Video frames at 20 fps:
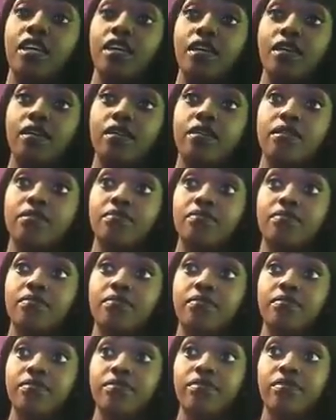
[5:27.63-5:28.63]

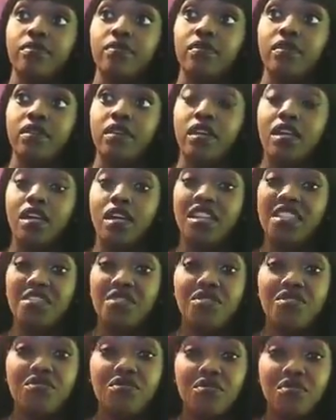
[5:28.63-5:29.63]
I
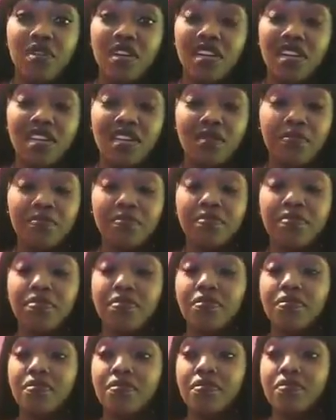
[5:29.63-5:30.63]
threw up.
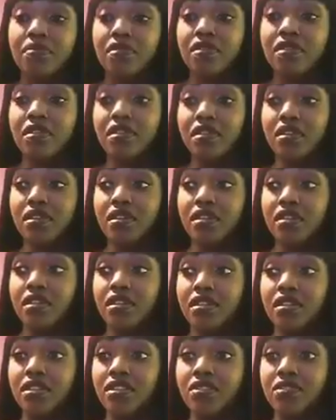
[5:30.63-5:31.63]

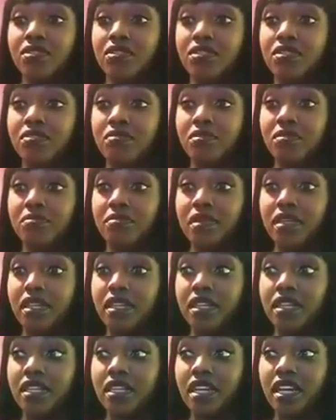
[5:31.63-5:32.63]
It was super
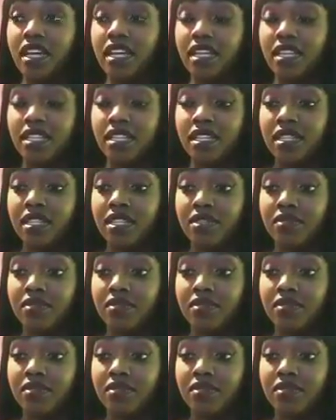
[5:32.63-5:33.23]
bad. I had to